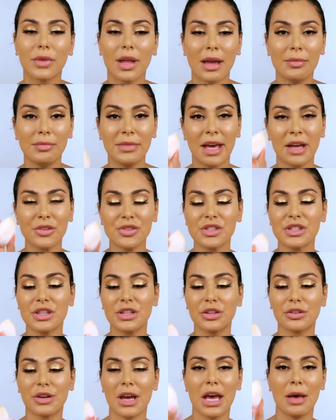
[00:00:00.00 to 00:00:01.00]
I'm now just
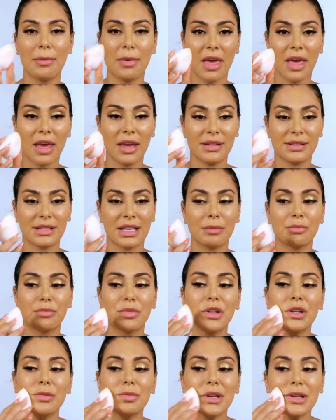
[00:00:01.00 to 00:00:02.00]
gonna grab a damp
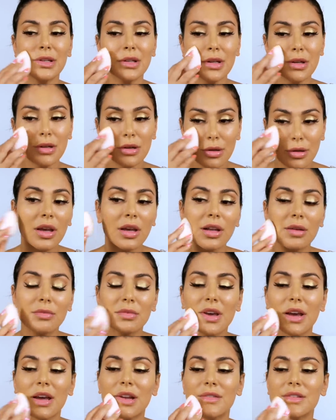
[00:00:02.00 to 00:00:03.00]
beauty blender, and I'm
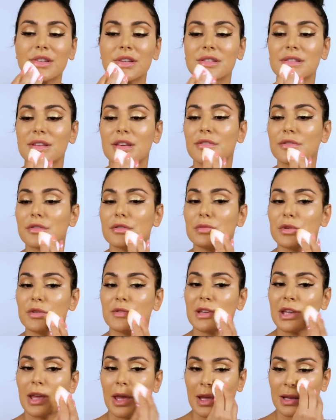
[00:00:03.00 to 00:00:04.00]
kind of just like
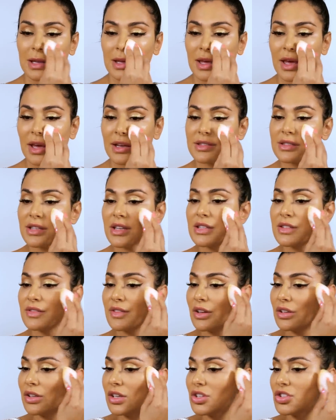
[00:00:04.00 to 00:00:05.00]
removing any excess
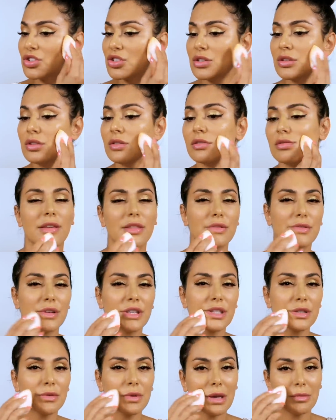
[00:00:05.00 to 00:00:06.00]
foundation. And the
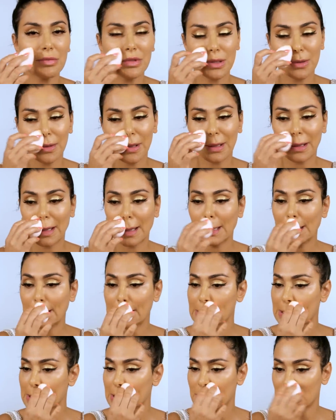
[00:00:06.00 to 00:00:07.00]
reason why I'm doing this
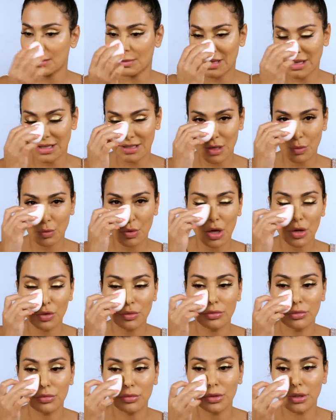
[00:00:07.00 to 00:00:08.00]
is because I want a
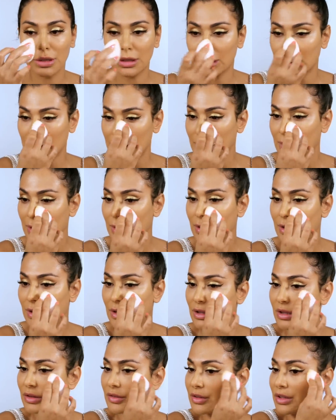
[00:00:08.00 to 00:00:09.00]

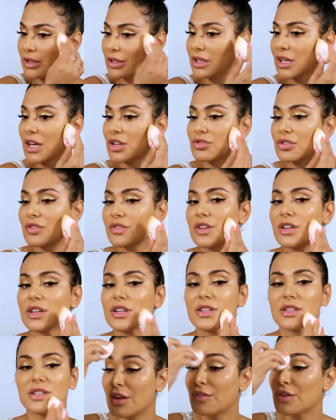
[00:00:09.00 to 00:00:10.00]
really, really natural
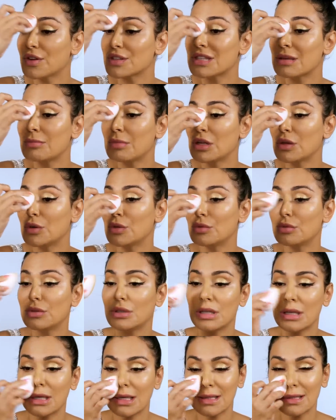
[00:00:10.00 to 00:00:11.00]
finish. If you're somebody who
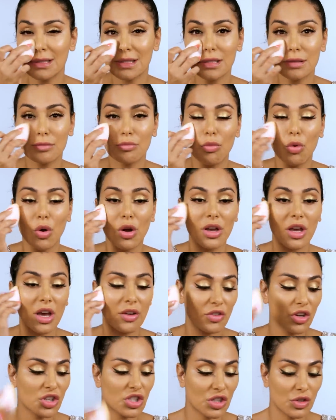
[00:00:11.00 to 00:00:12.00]
needs more
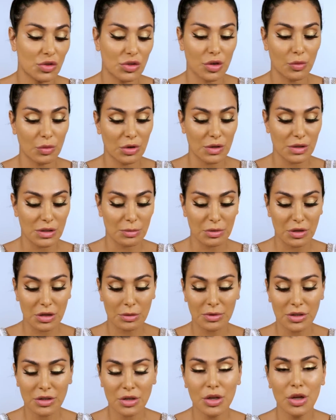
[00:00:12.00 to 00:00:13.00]
coverage and you don't want to use a beauty
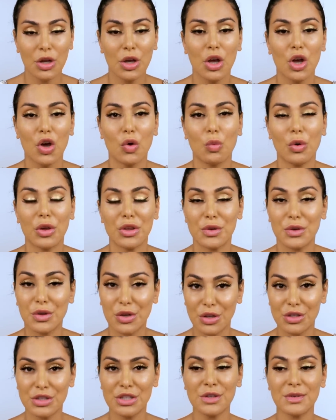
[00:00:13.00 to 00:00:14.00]
blender, what you
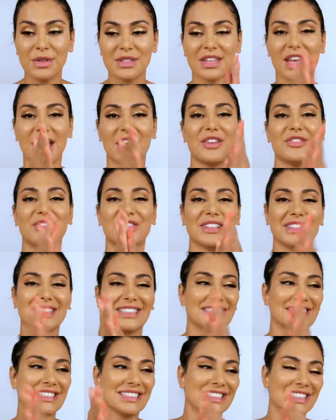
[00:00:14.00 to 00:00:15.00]
could do is kind of
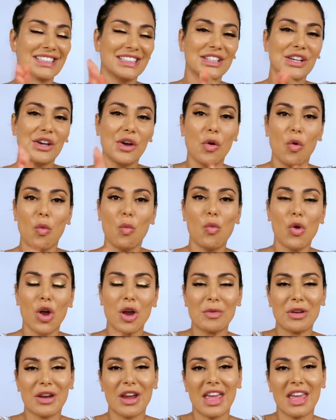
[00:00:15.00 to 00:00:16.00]

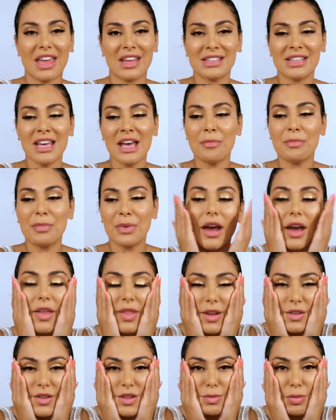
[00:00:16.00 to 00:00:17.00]
warm your hand up and
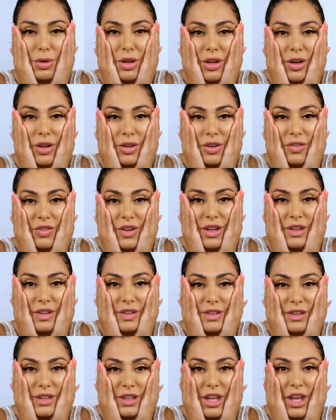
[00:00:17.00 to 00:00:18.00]
then just put it on your face.
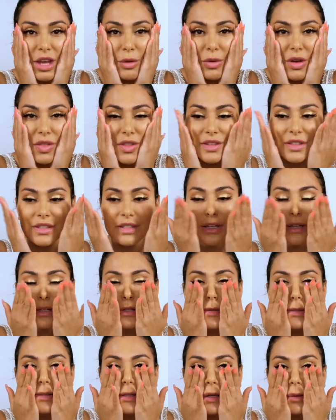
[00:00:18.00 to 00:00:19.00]
And what this is gonna
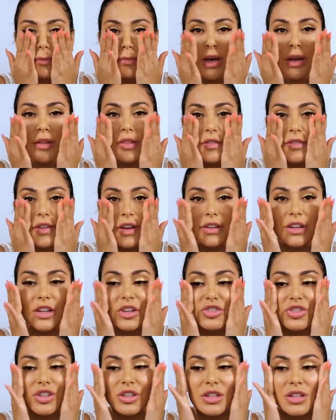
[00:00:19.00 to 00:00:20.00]
do, it's gonna melt the
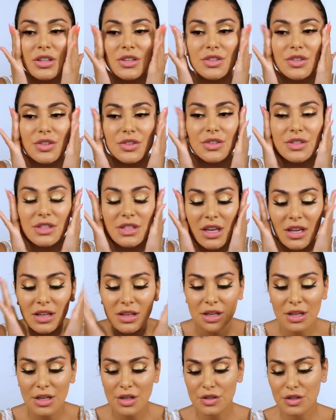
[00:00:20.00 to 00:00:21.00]
foundation into your skin.
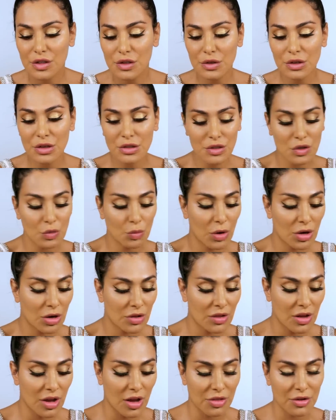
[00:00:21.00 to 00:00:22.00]
So you can do one or
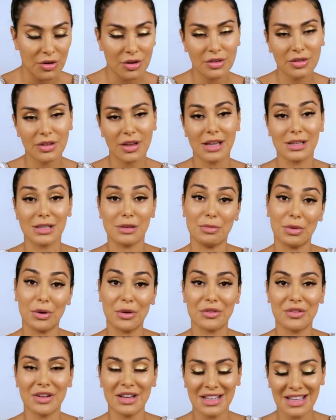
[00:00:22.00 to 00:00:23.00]
the other. I did
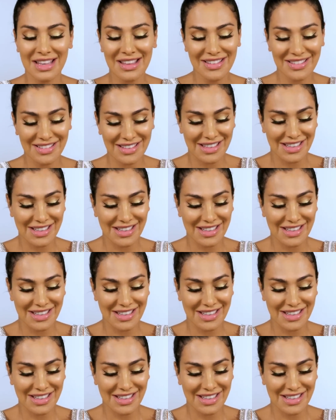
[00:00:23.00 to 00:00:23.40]
both right now.